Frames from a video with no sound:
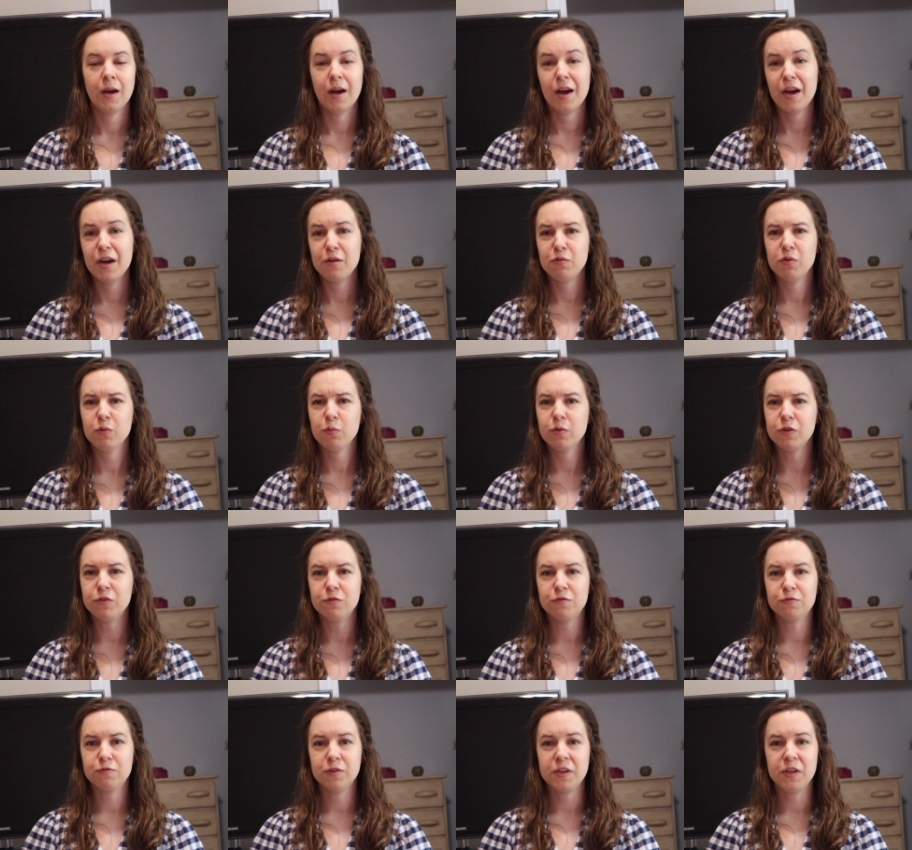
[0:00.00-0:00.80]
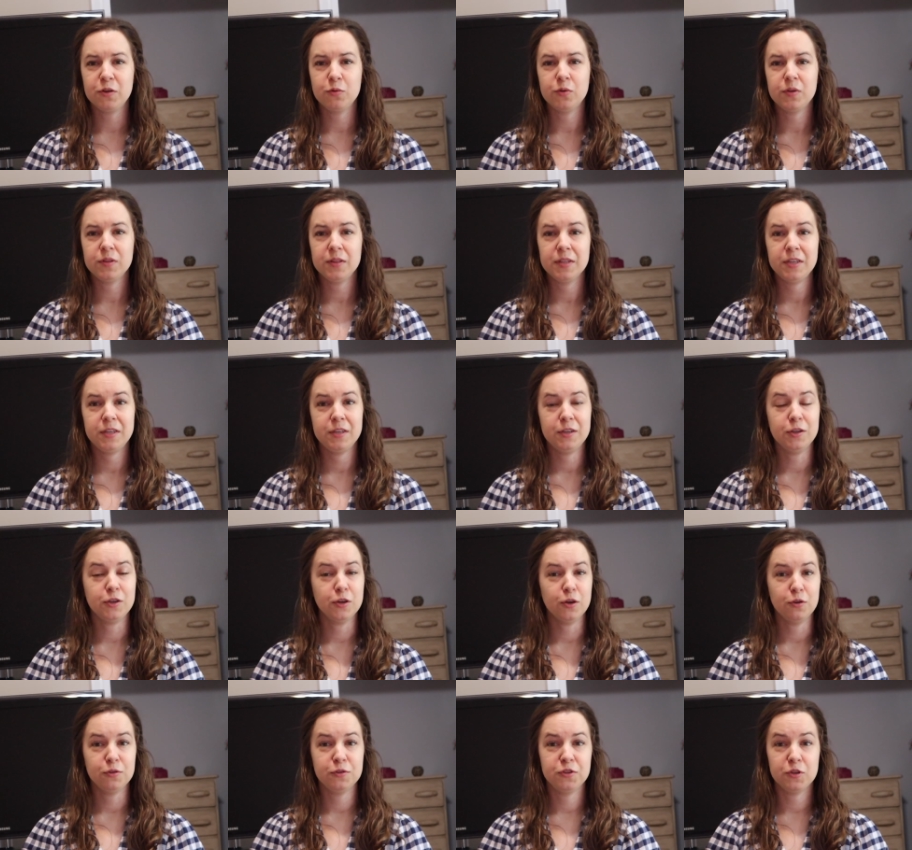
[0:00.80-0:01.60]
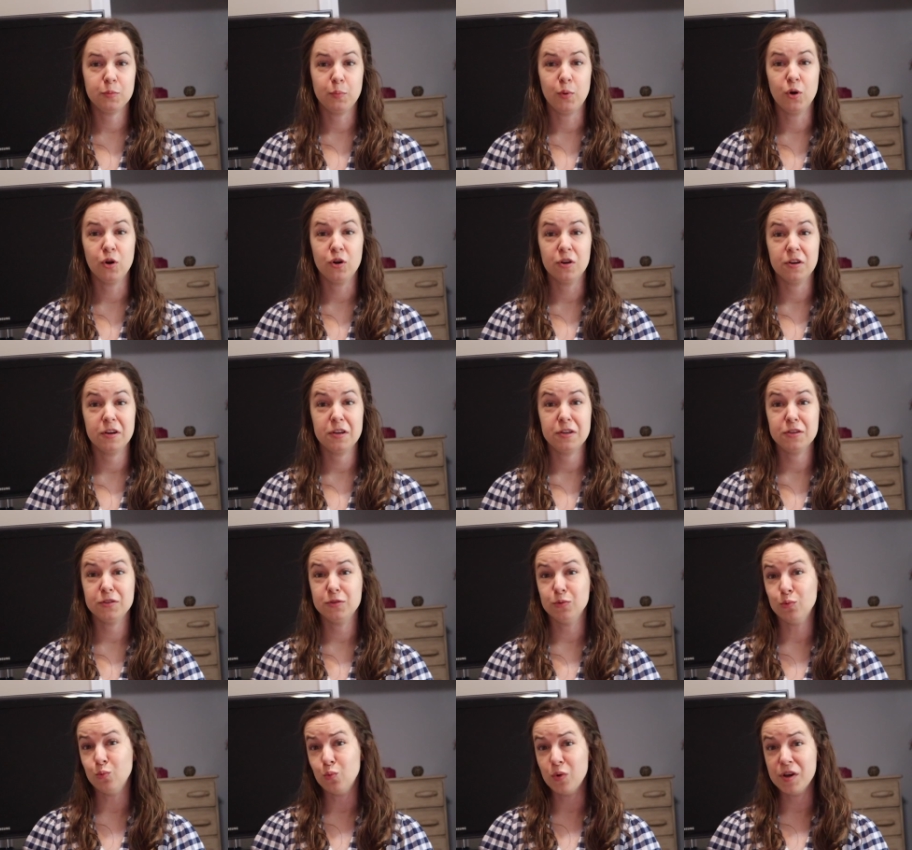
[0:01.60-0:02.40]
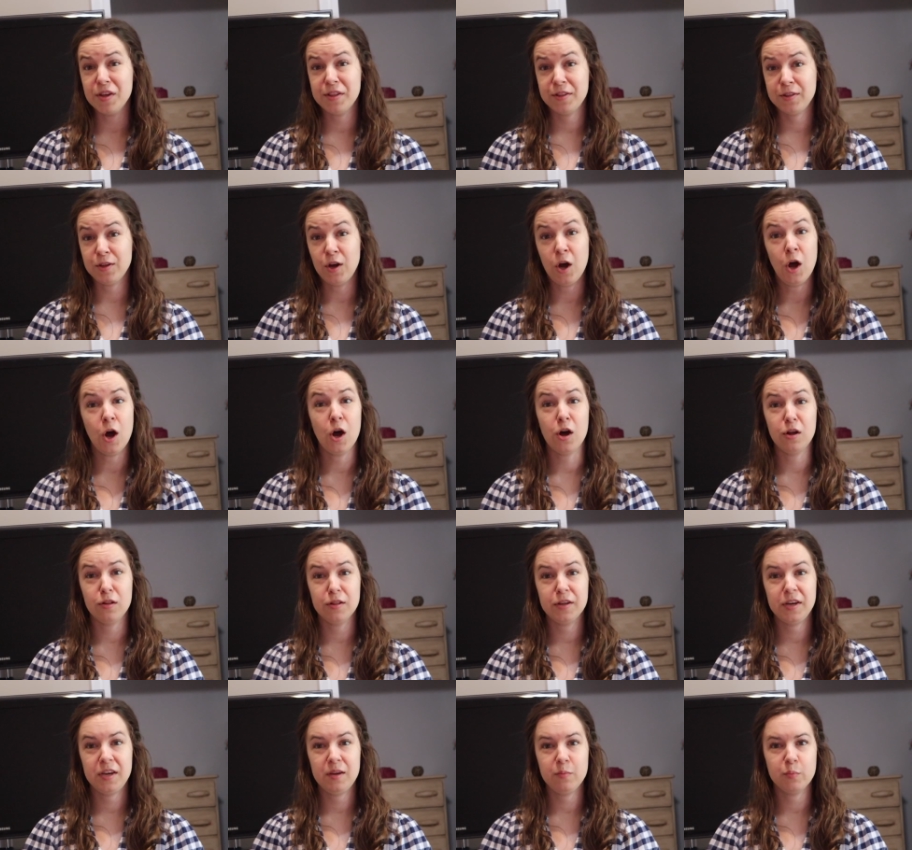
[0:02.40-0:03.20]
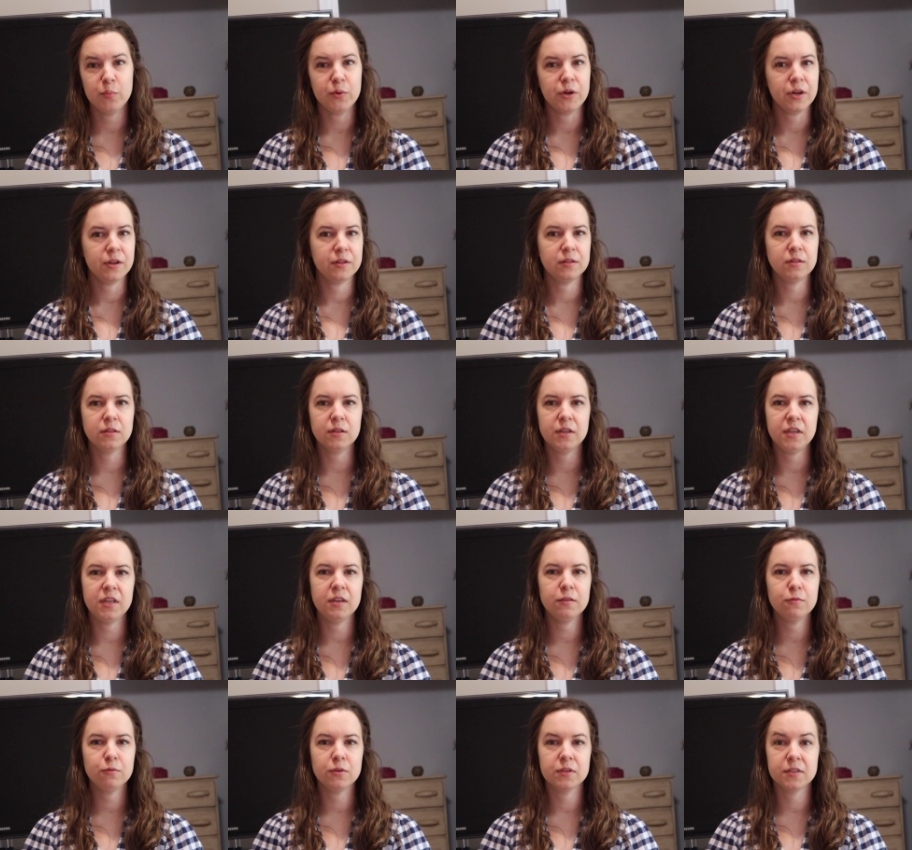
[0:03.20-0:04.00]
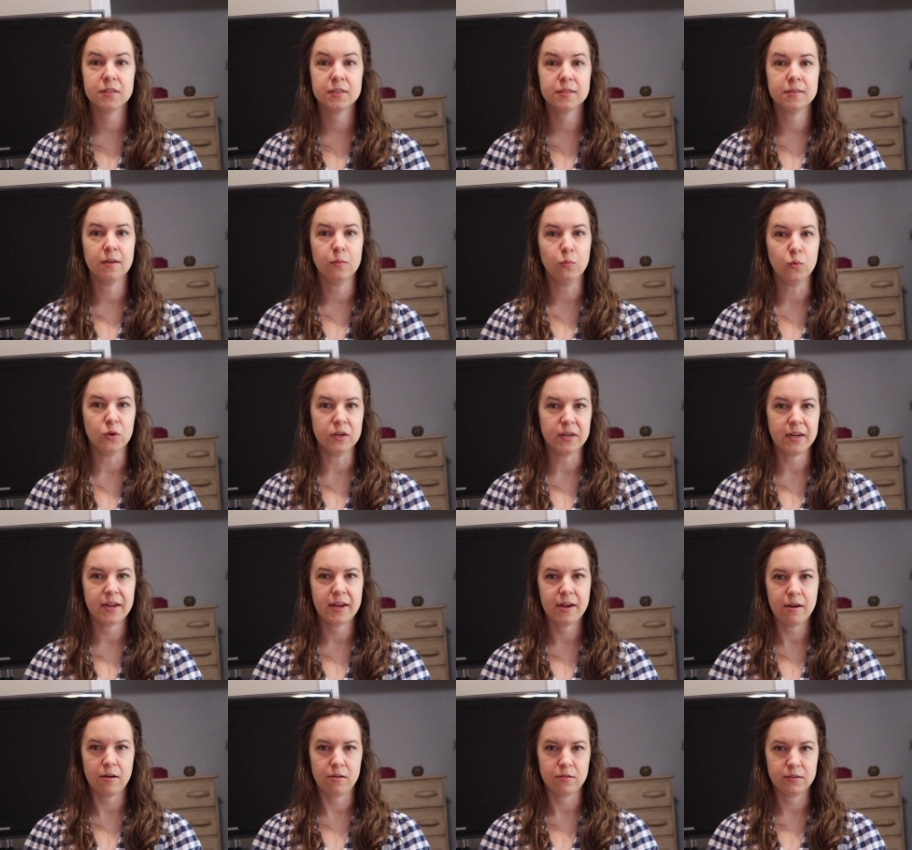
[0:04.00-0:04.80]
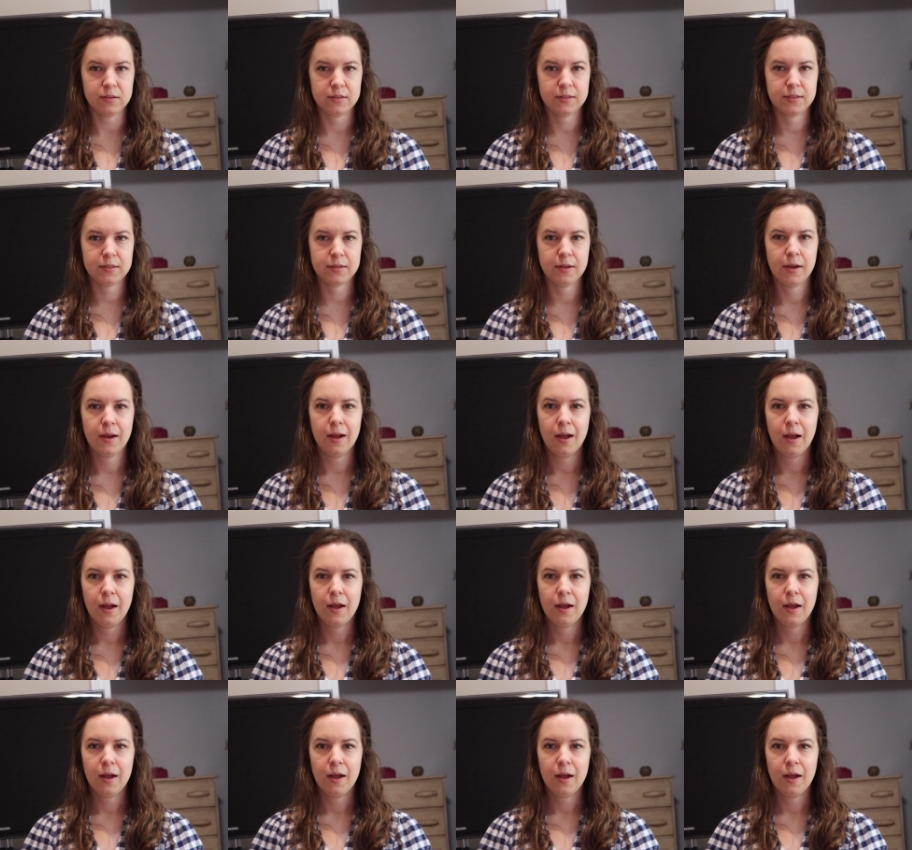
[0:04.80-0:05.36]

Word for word: Ira would frequently go to parties with Holly, but leave with someone else.